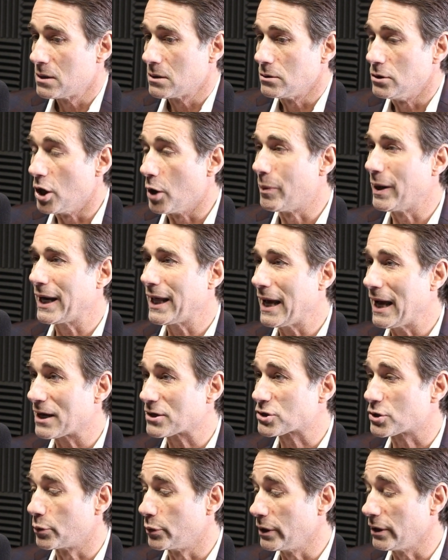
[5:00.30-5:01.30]
nobody
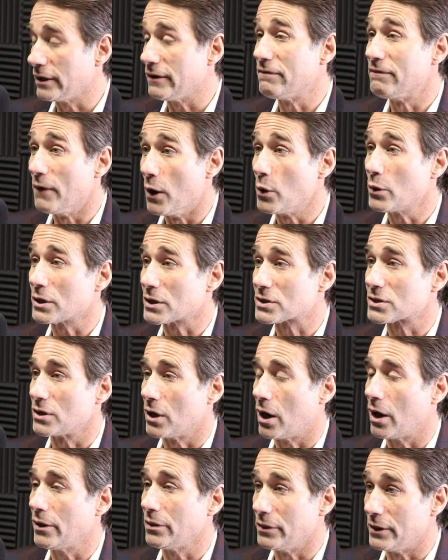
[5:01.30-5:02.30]
has to really focus
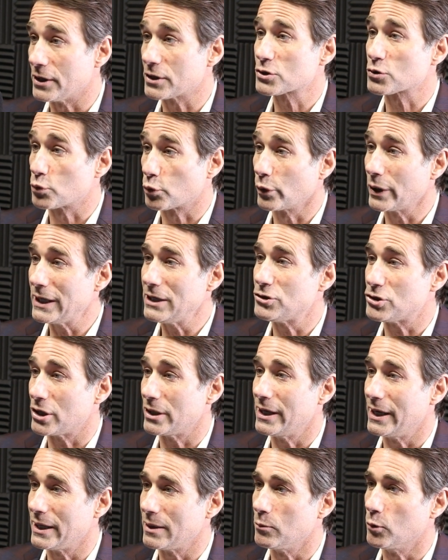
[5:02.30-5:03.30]
on this
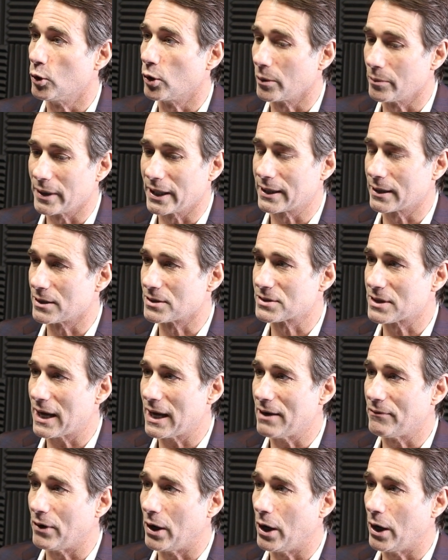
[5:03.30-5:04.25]
region anymore because they have